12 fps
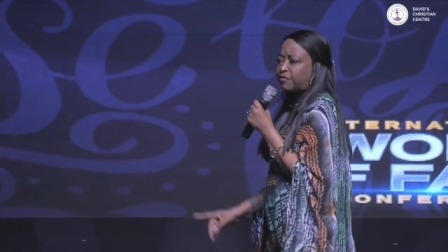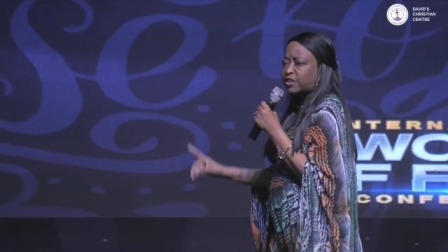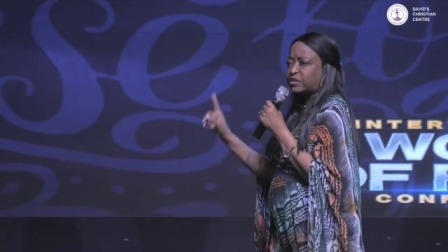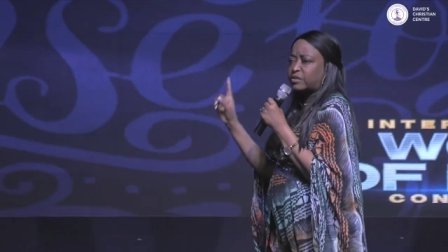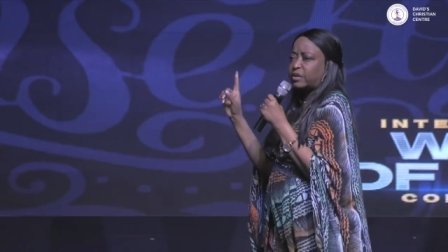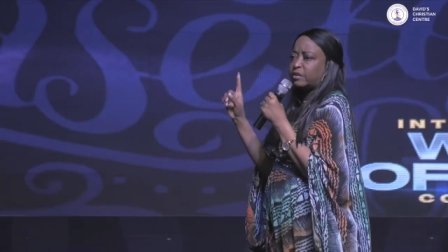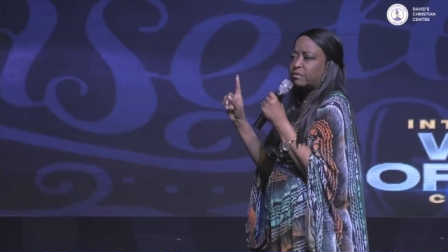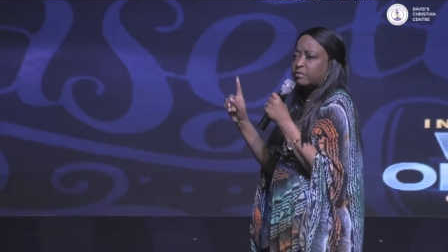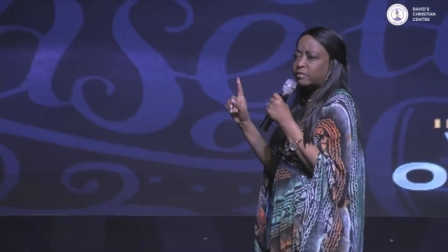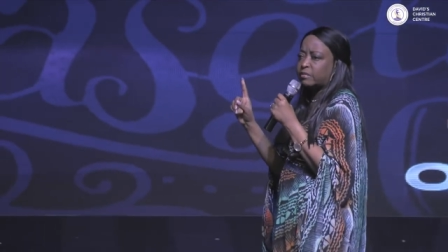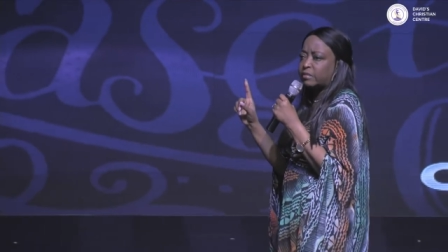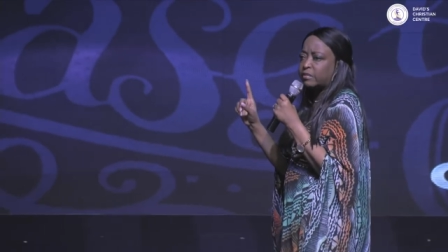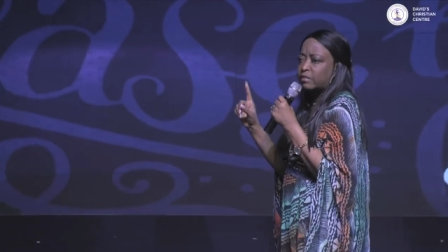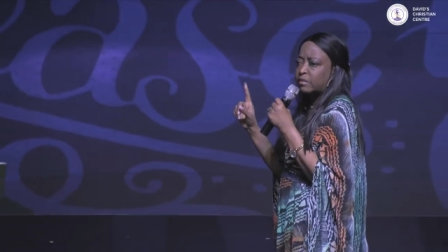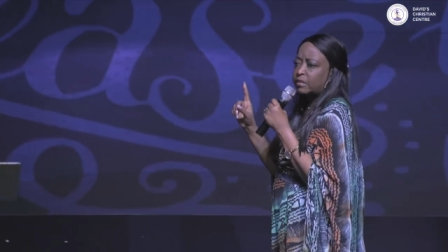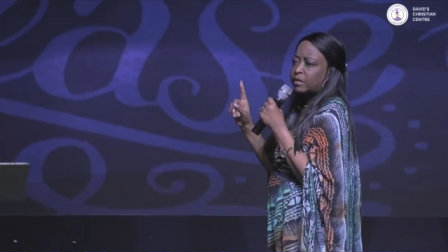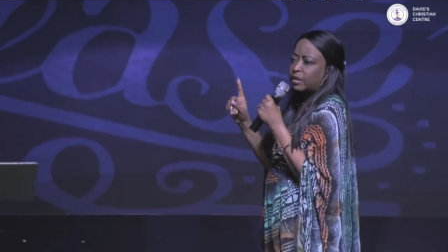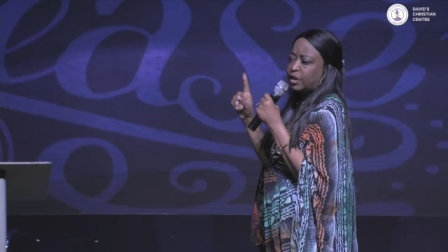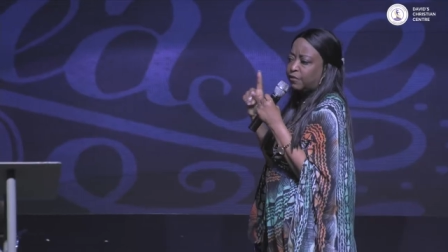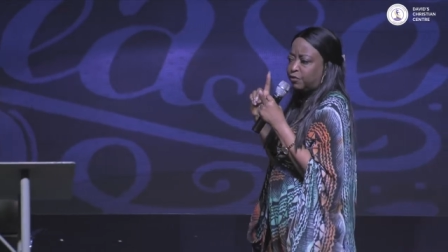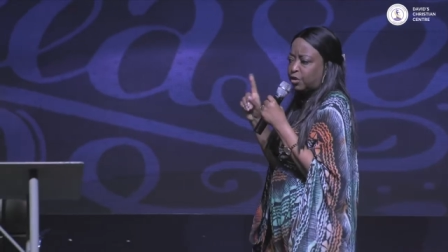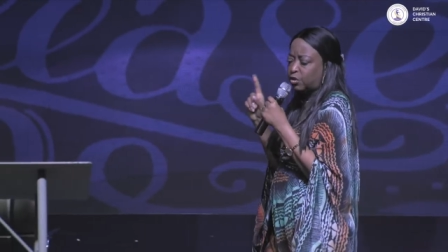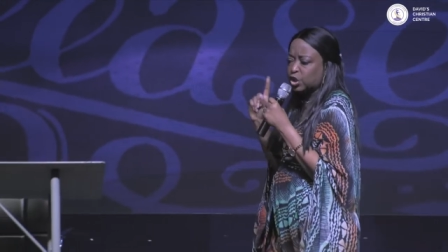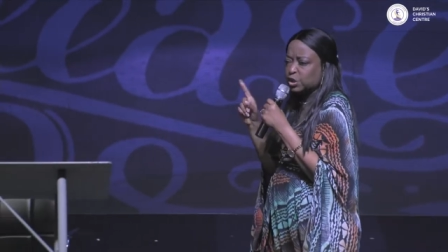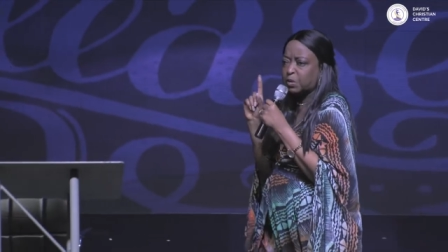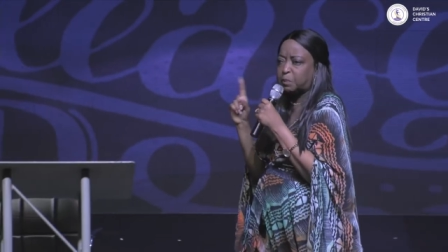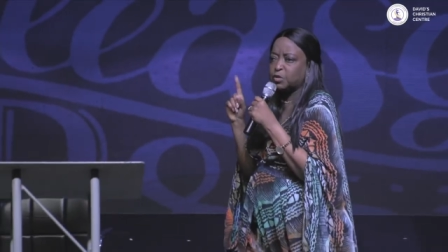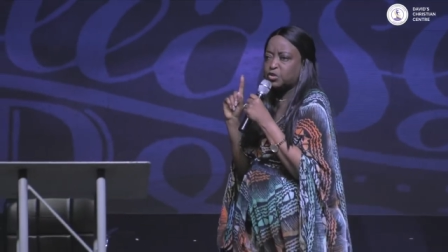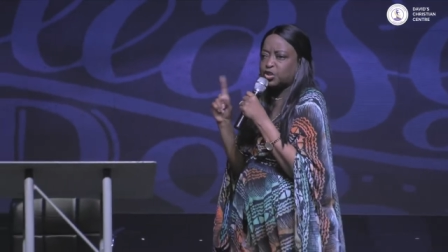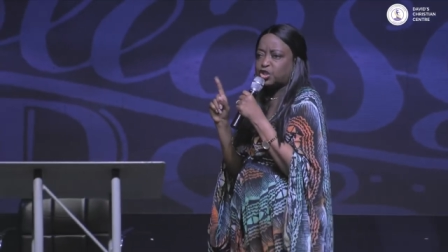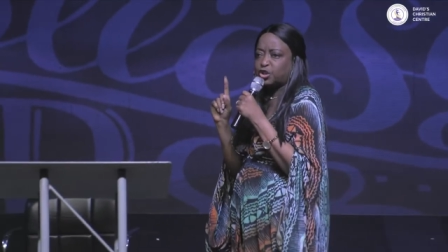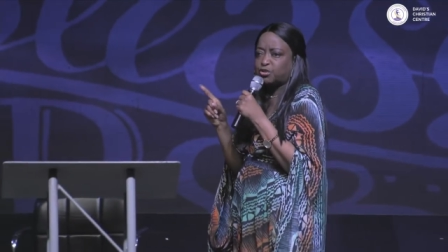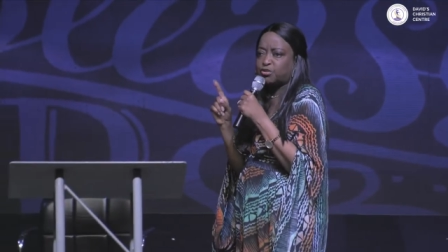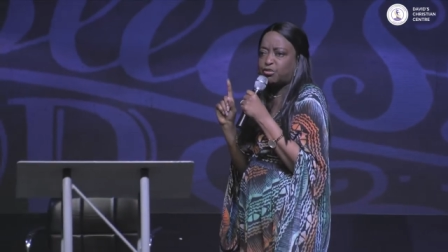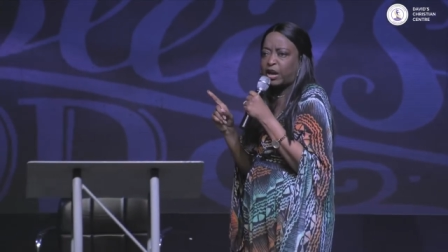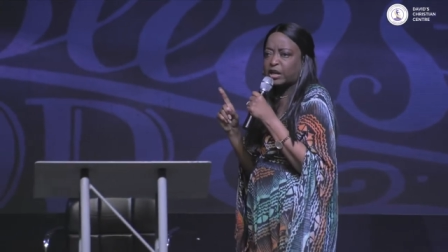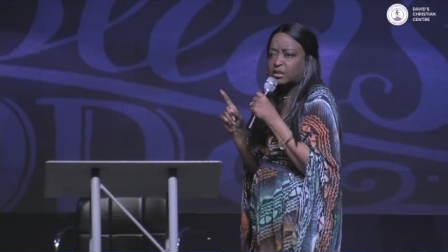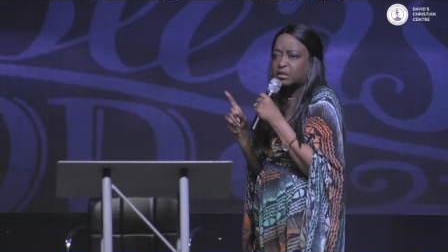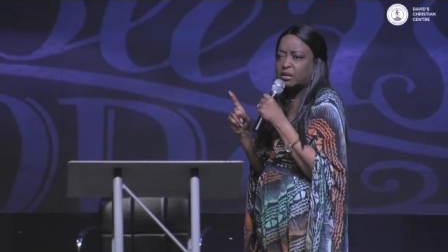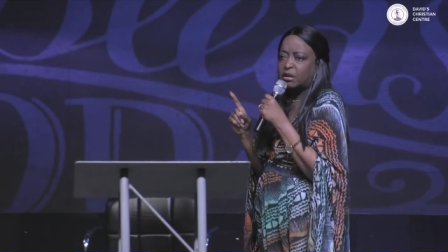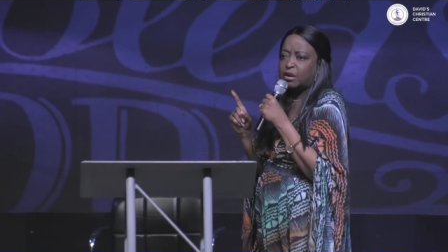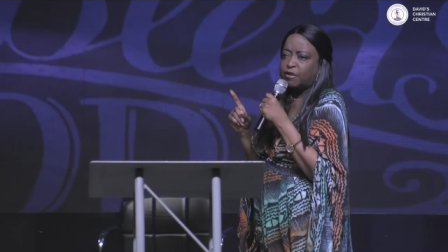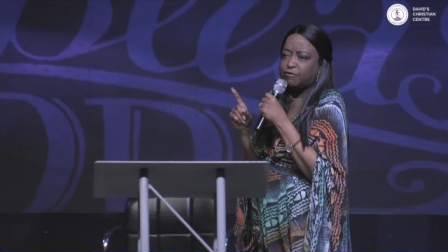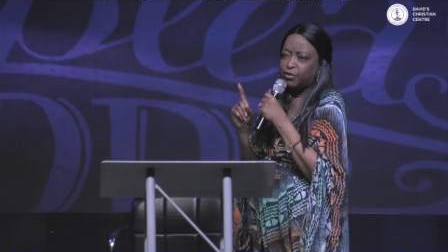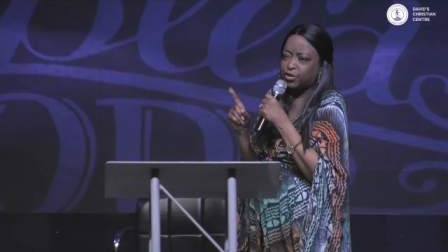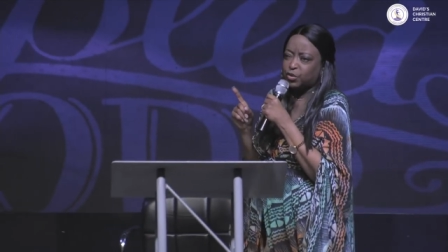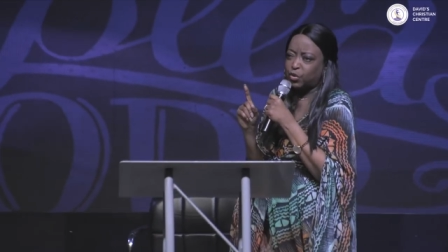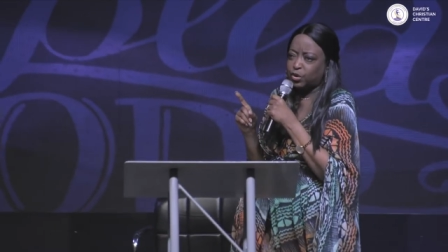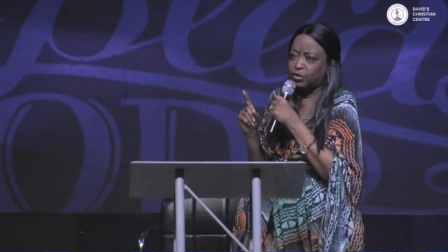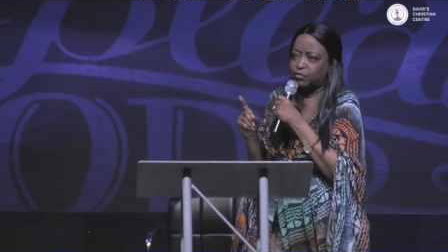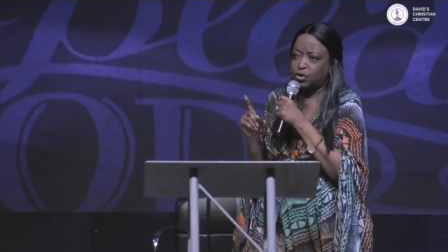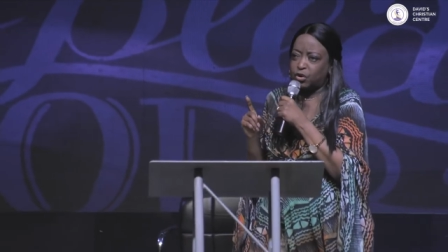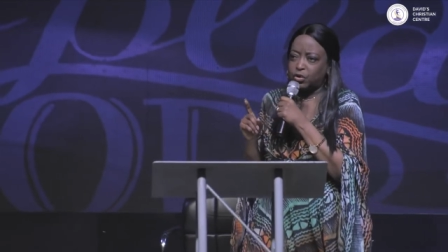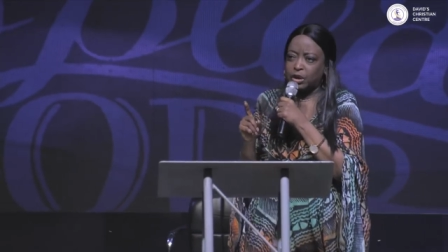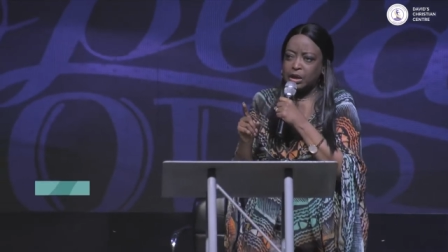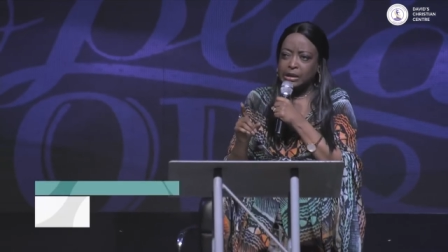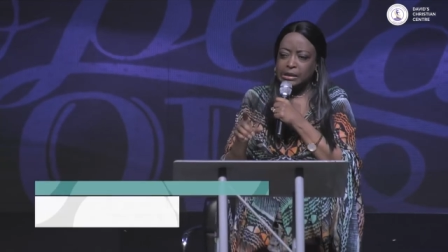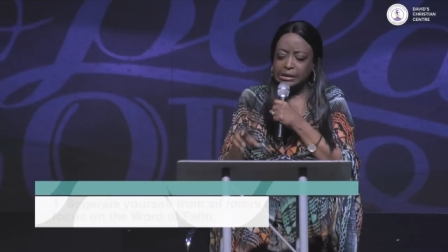First thing, if you're going to be positioned right for the word of God,